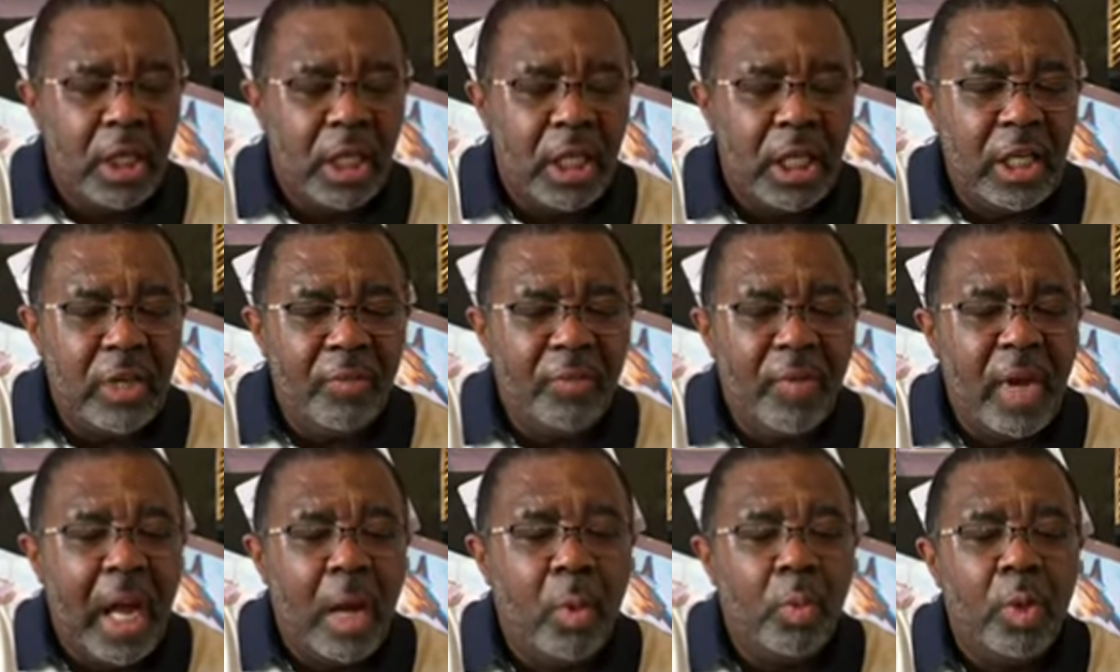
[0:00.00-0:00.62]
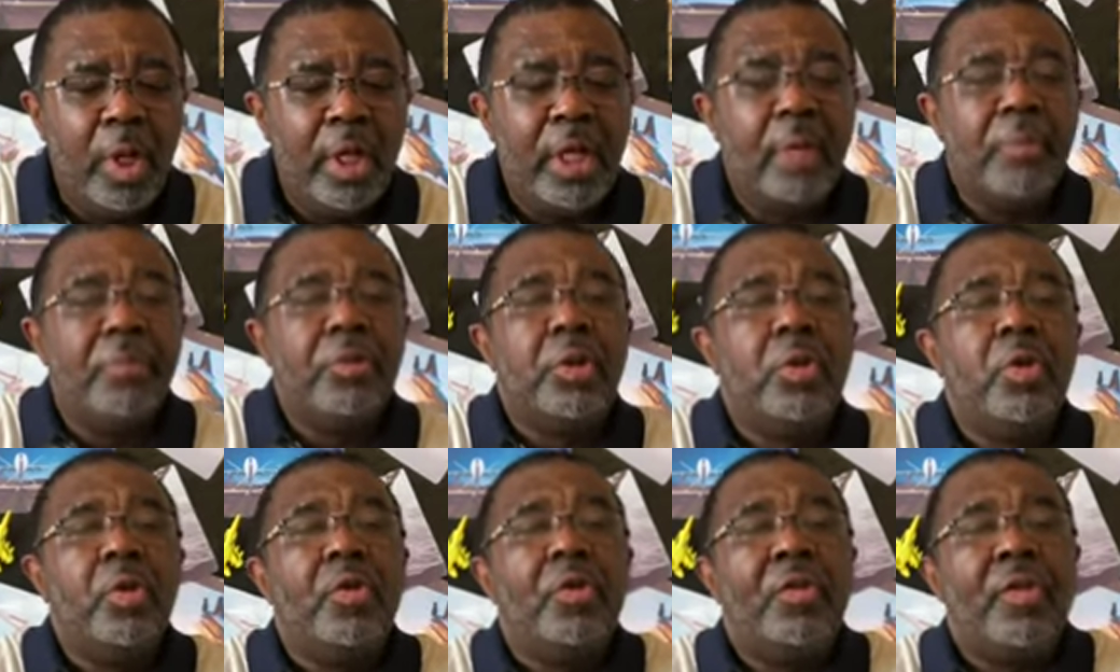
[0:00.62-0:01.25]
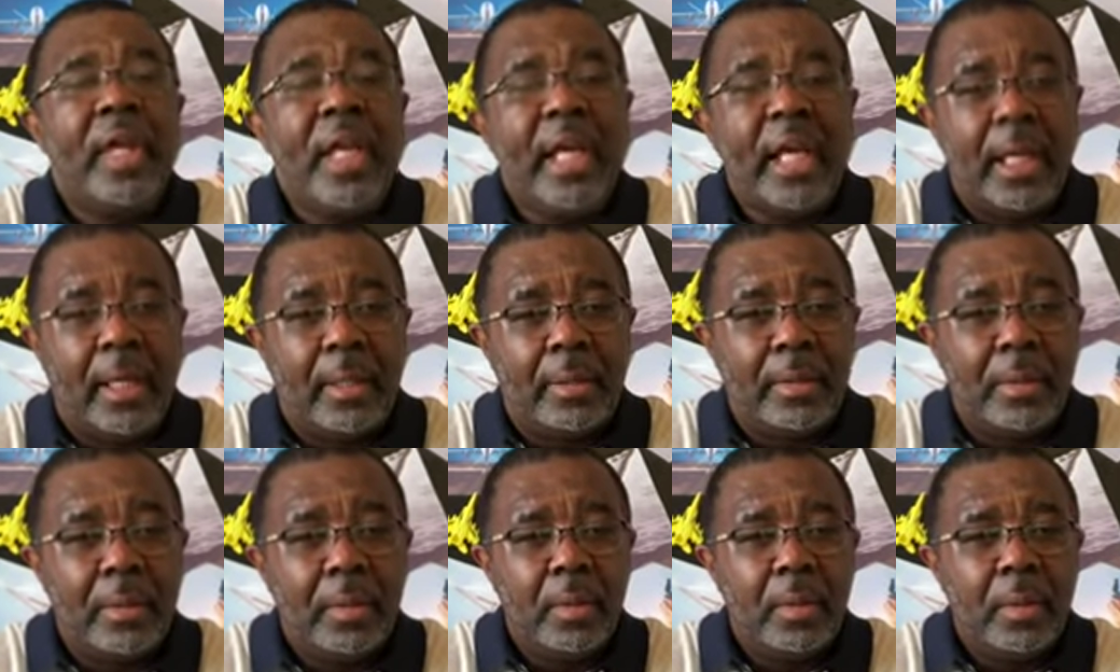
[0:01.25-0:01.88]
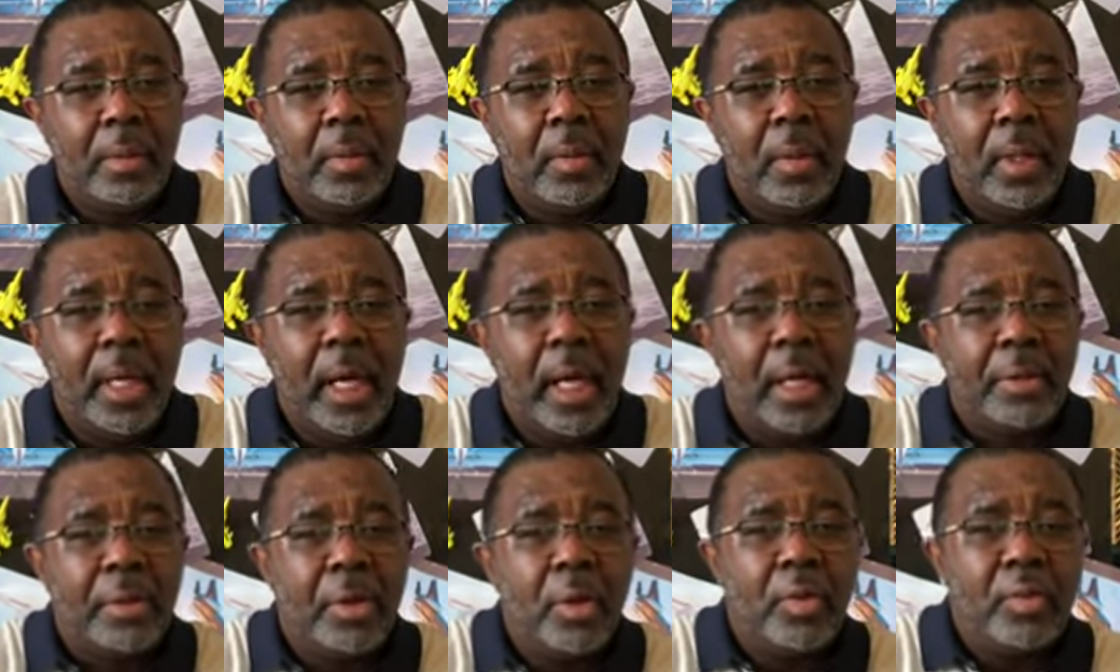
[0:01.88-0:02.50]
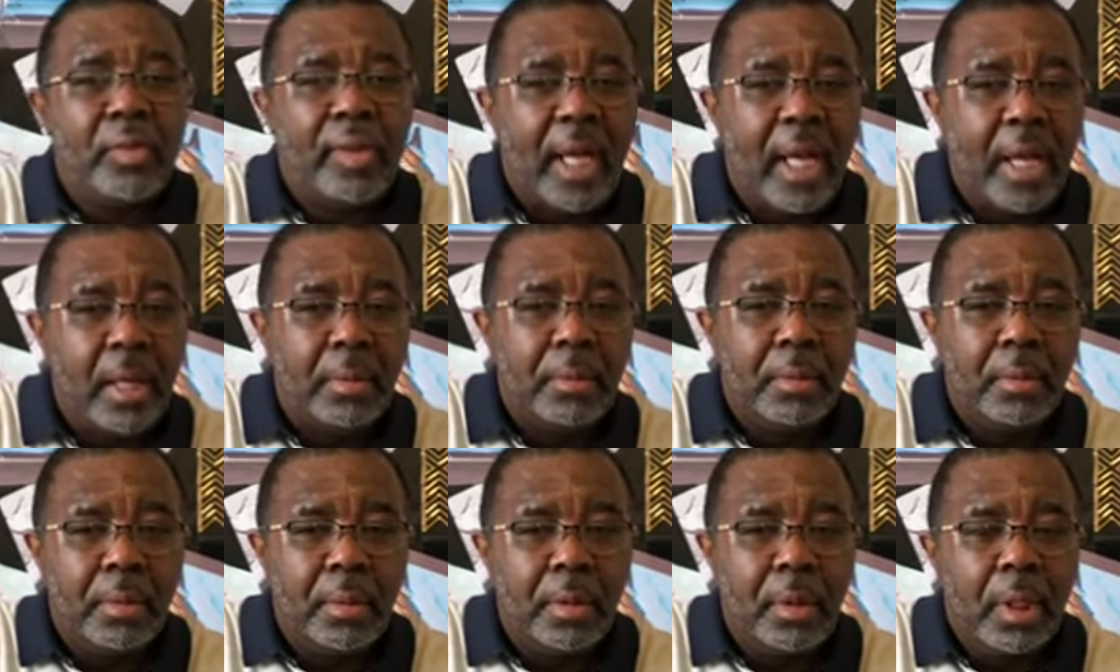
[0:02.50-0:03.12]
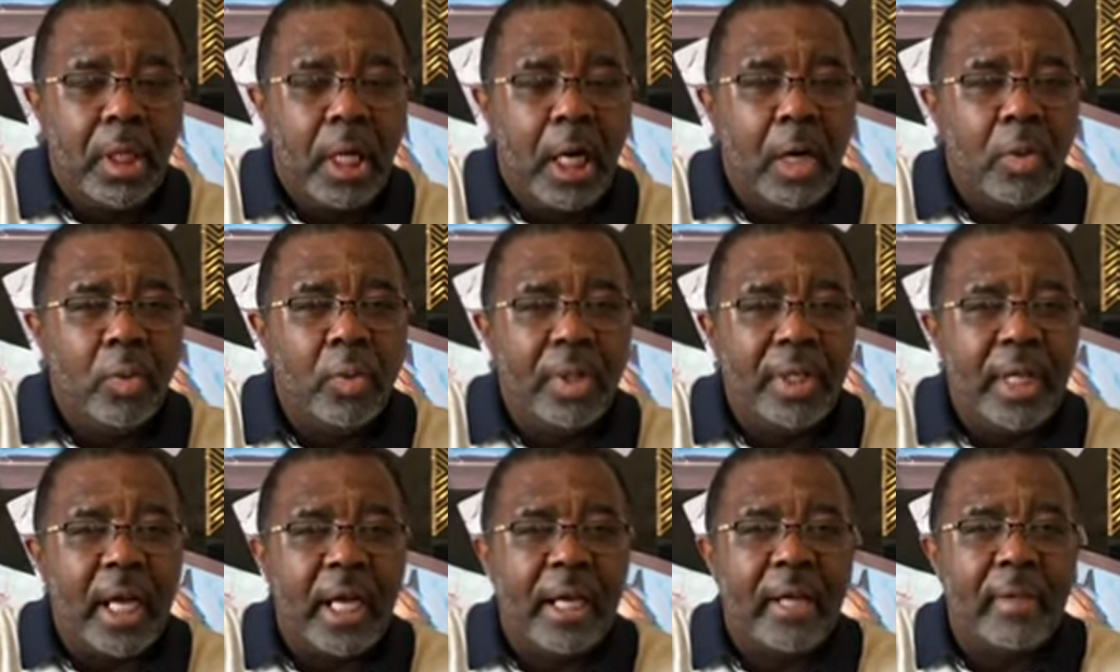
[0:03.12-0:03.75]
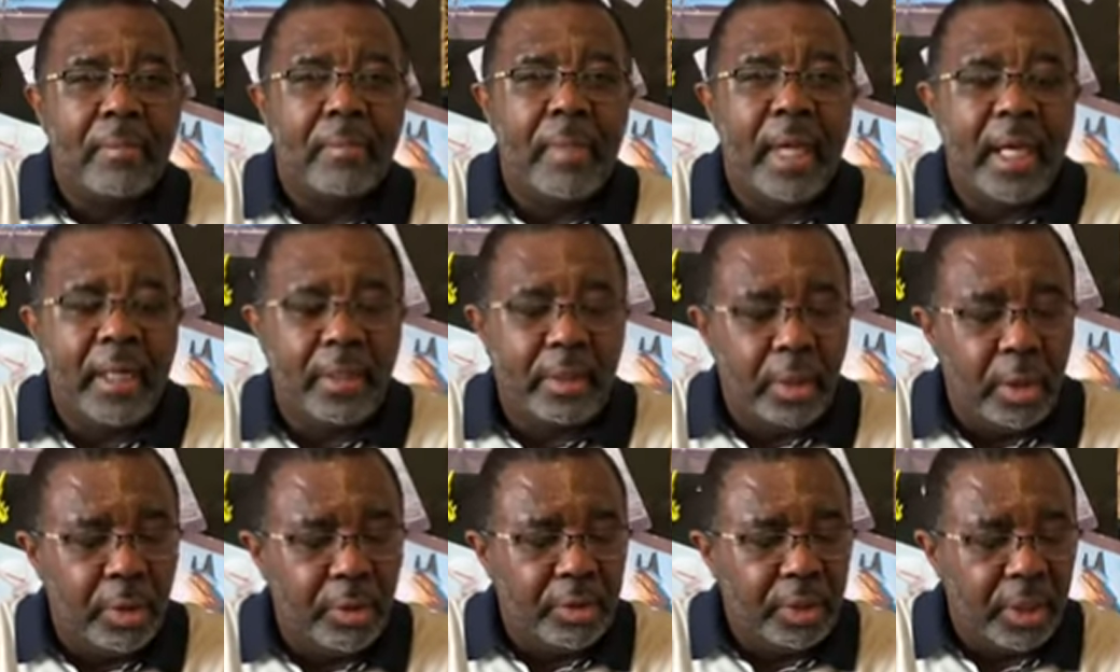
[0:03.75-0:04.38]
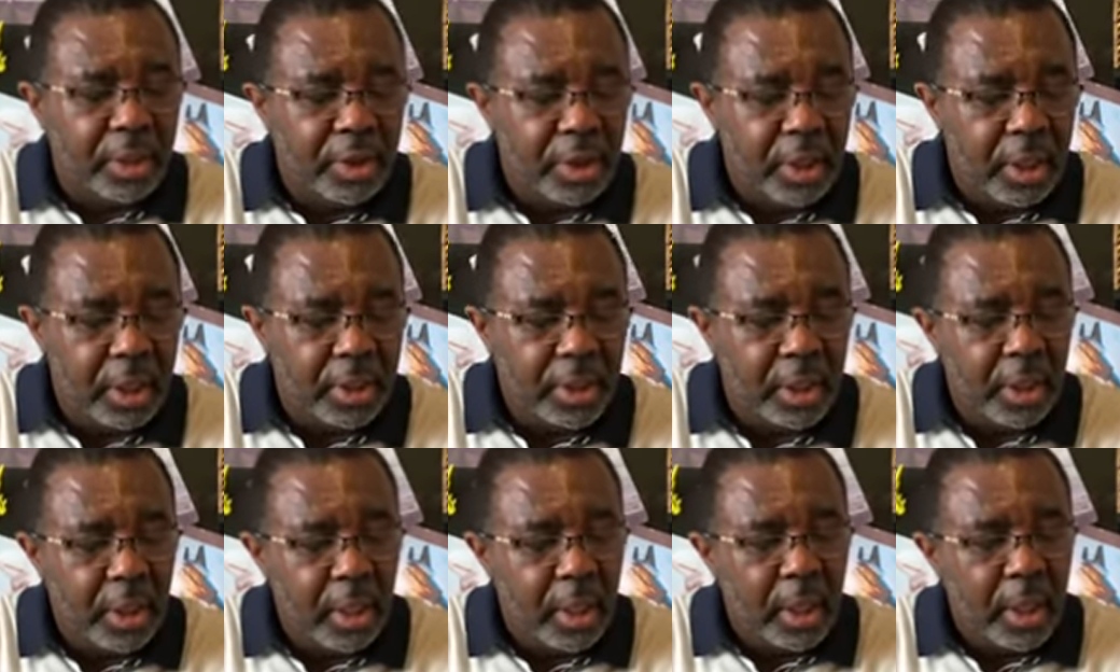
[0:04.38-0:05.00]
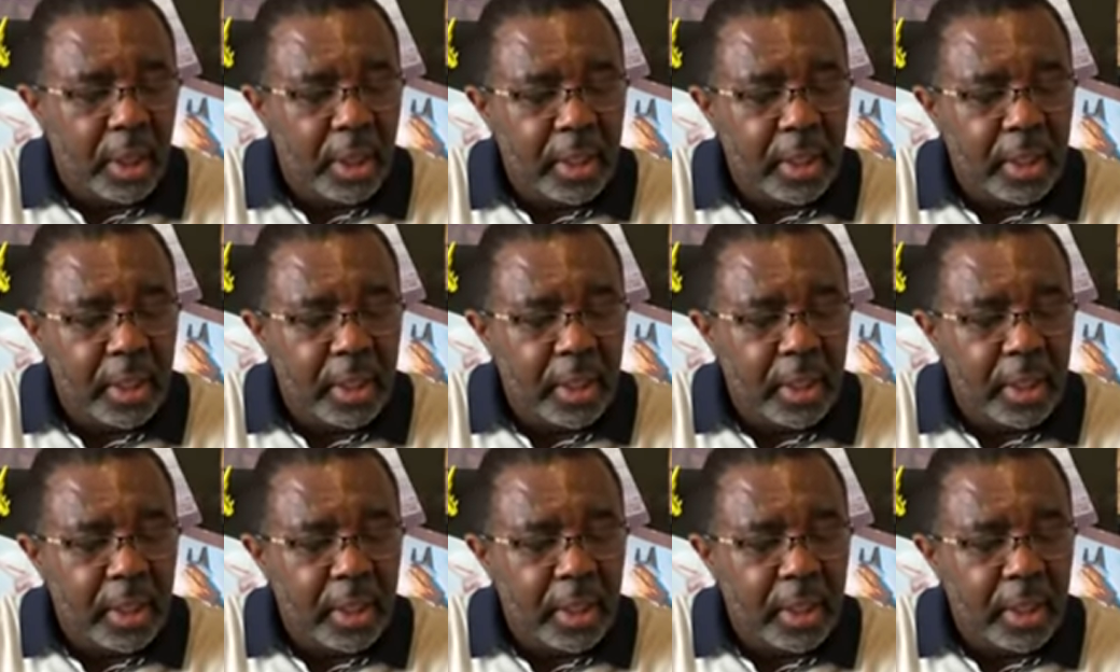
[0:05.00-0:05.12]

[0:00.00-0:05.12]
If I would have knew then what I know now, I would not have made those decisions.